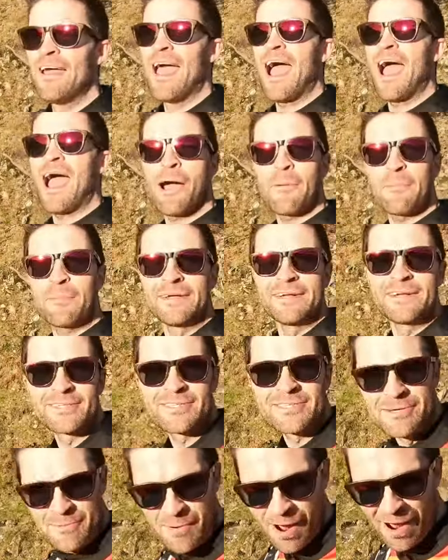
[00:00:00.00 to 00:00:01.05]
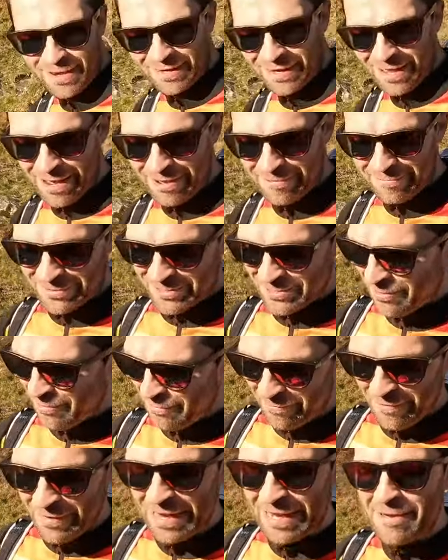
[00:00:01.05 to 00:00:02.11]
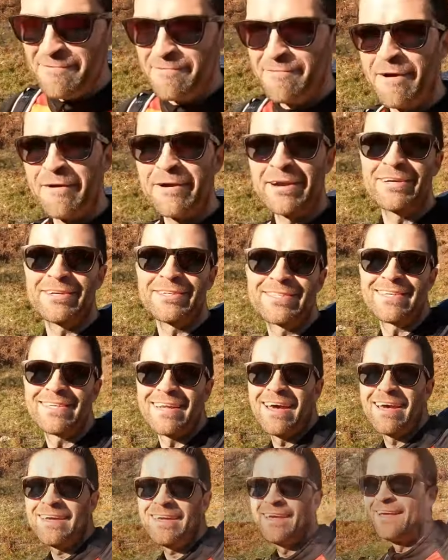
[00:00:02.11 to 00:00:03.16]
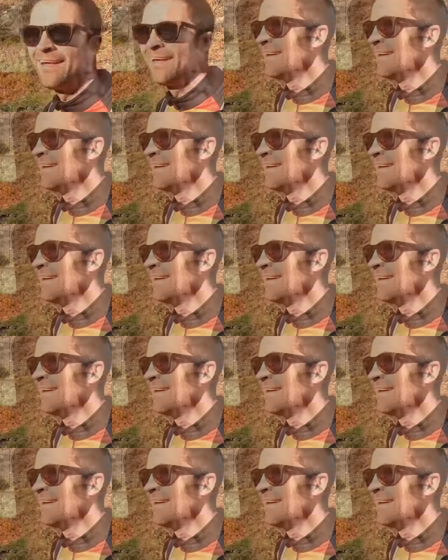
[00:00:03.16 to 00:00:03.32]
happiness to my life, so I'm feeling very good today.